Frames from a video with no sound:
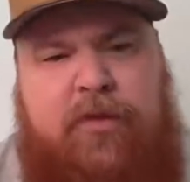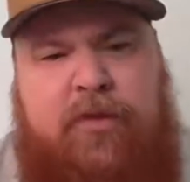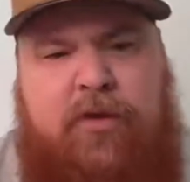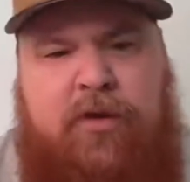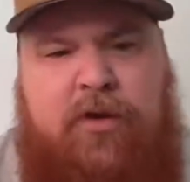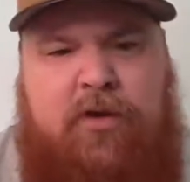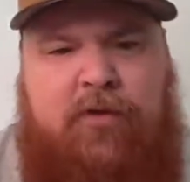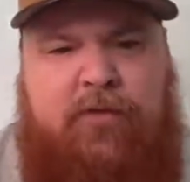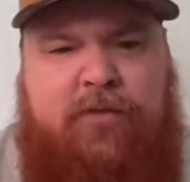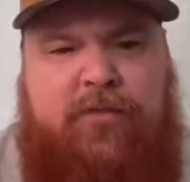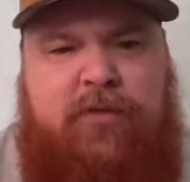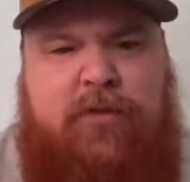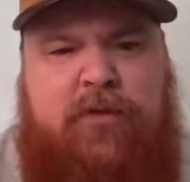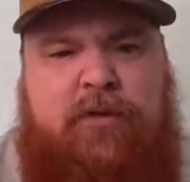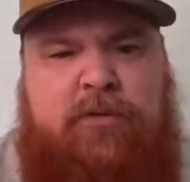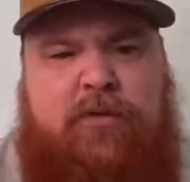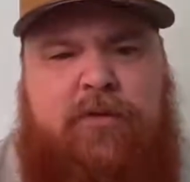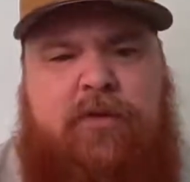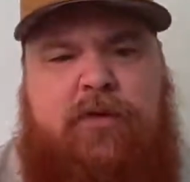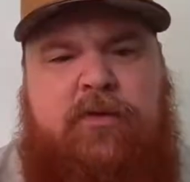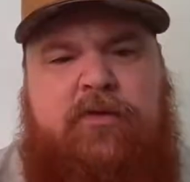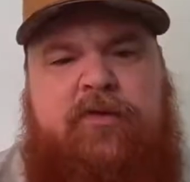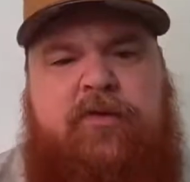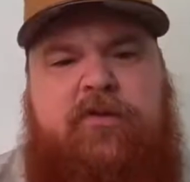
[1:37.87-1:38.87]
you know,
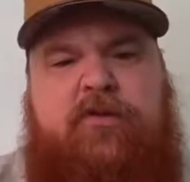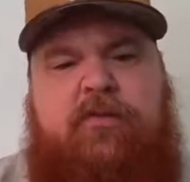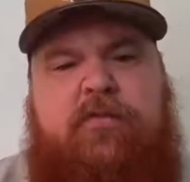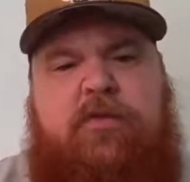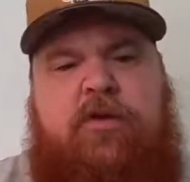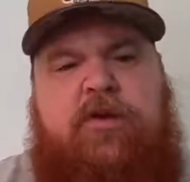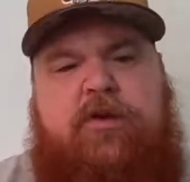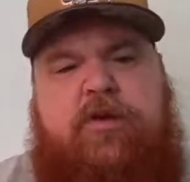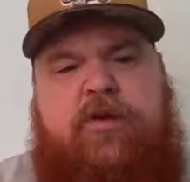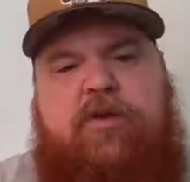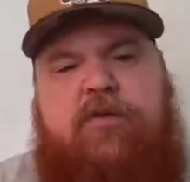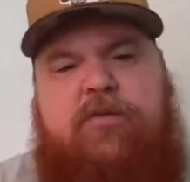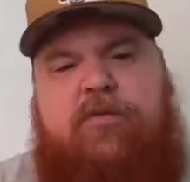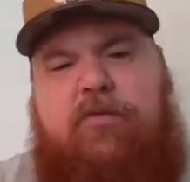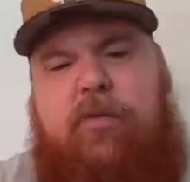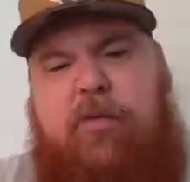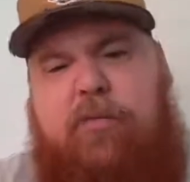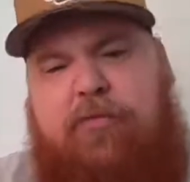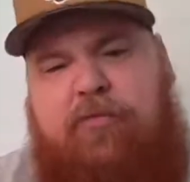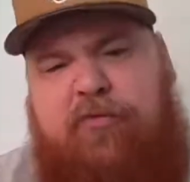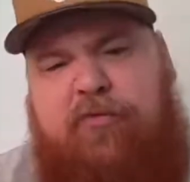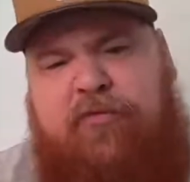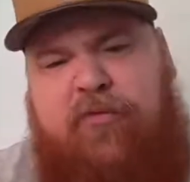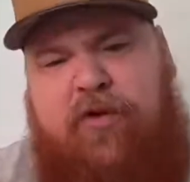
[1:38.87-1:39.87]
is a Dominican
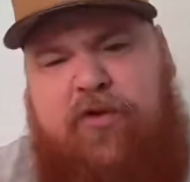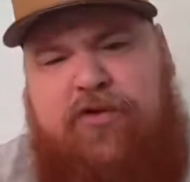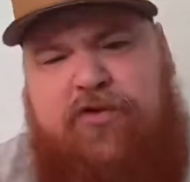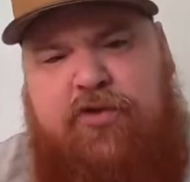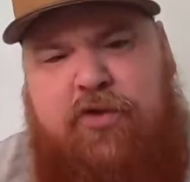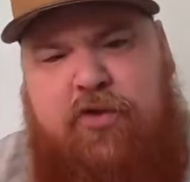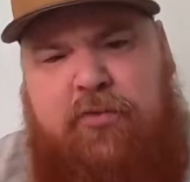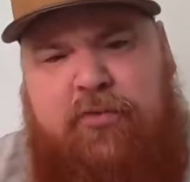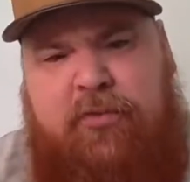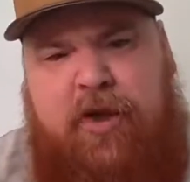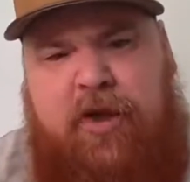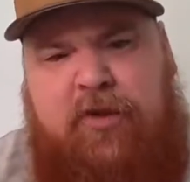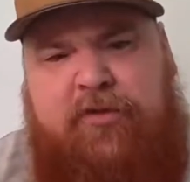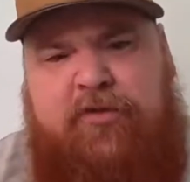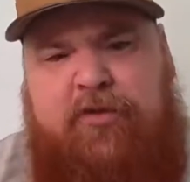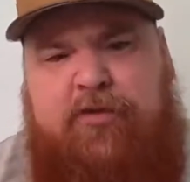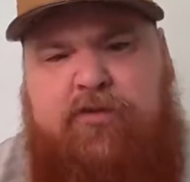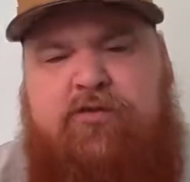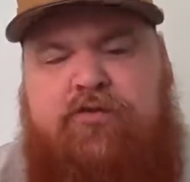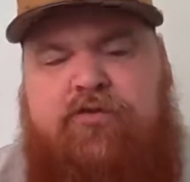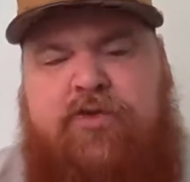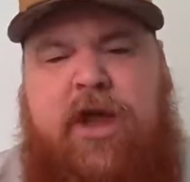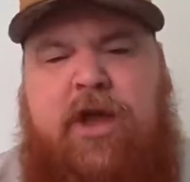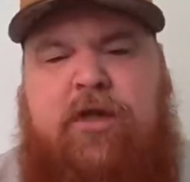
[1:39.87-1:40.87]
professional boxer
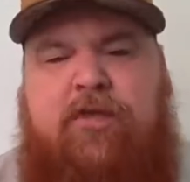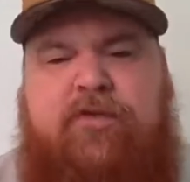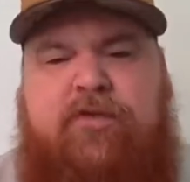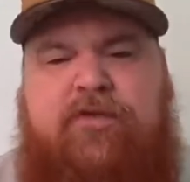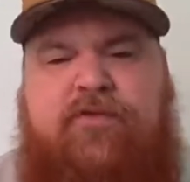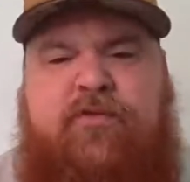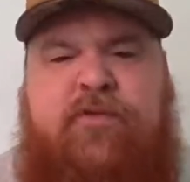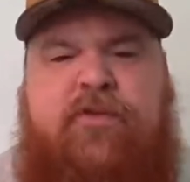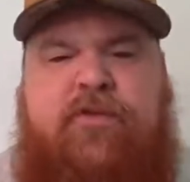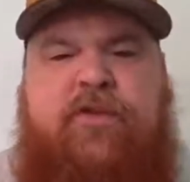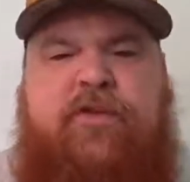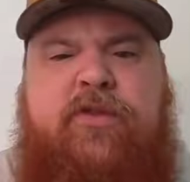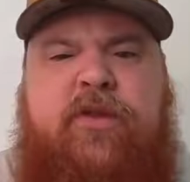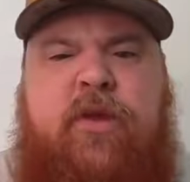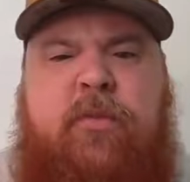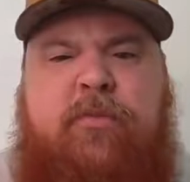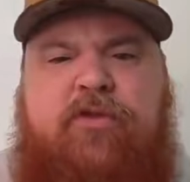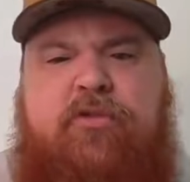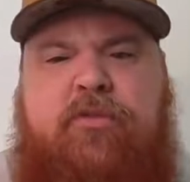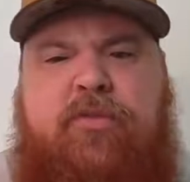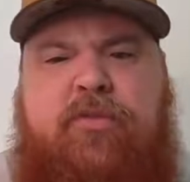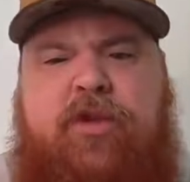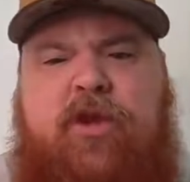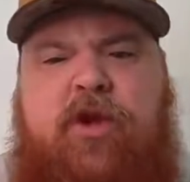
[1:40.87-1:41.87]
who challenged for the
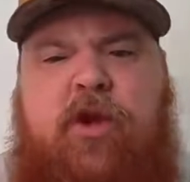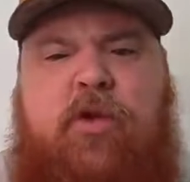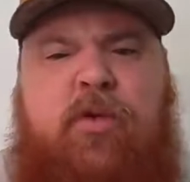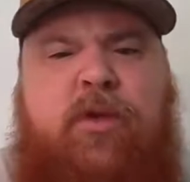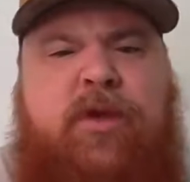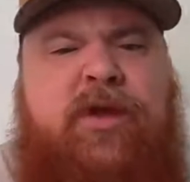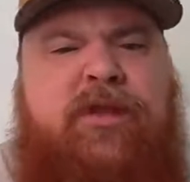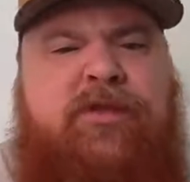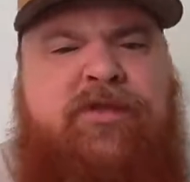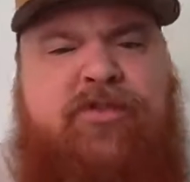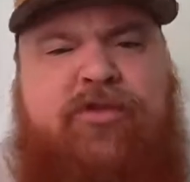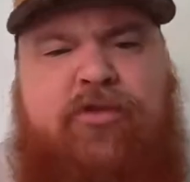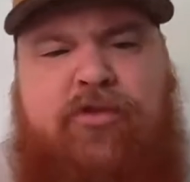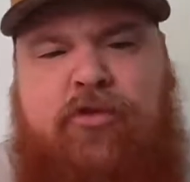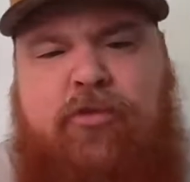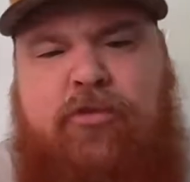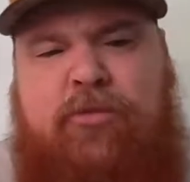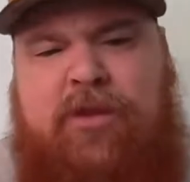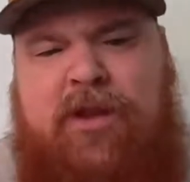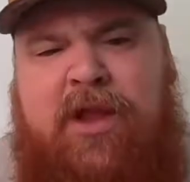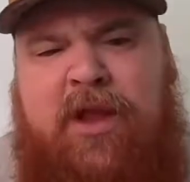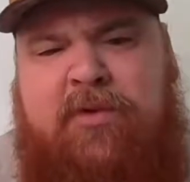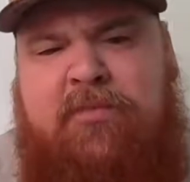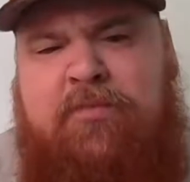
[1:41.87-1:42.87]
WBO
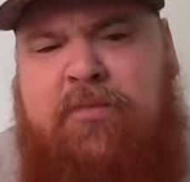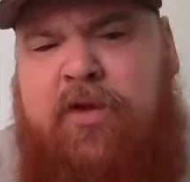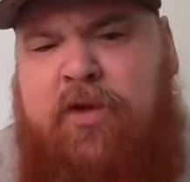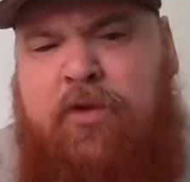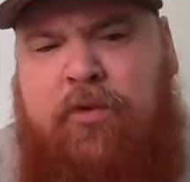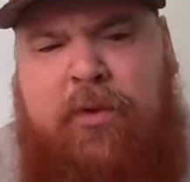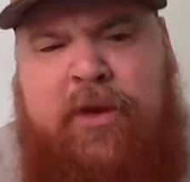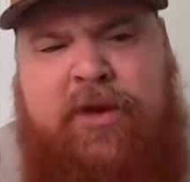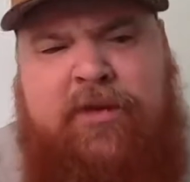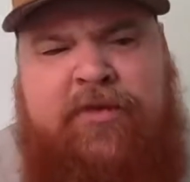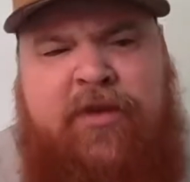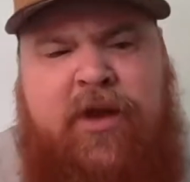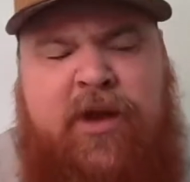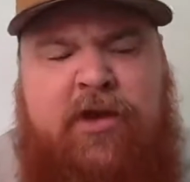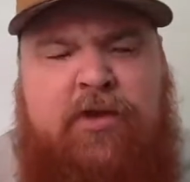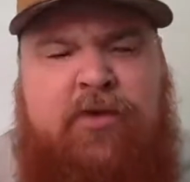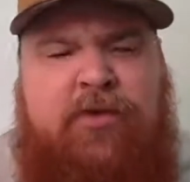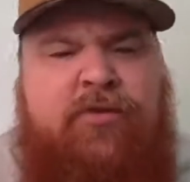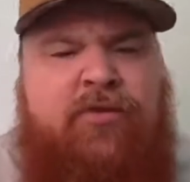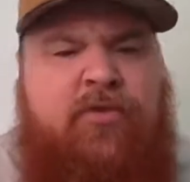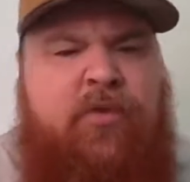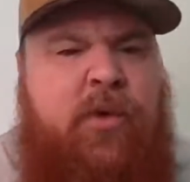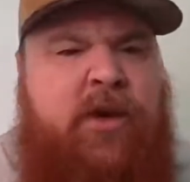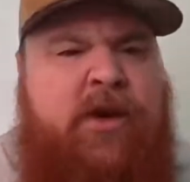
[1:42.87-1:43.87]
interim light middleweight
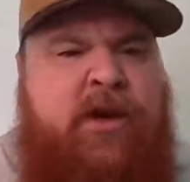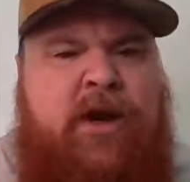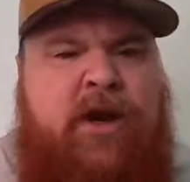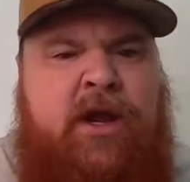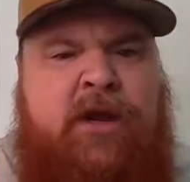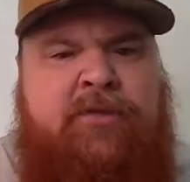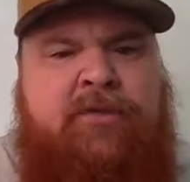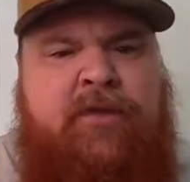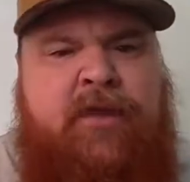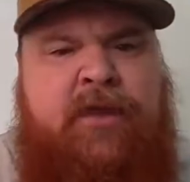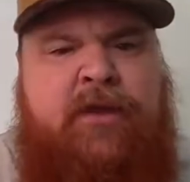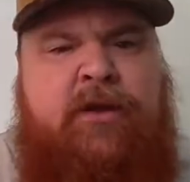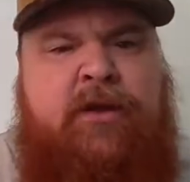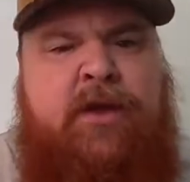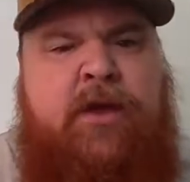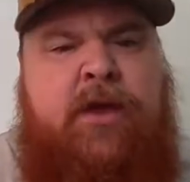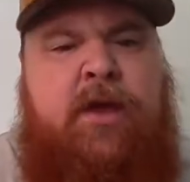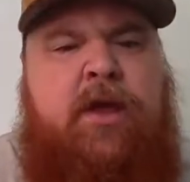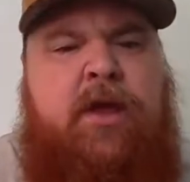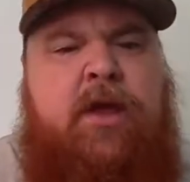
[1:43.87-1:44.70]
title in 2019.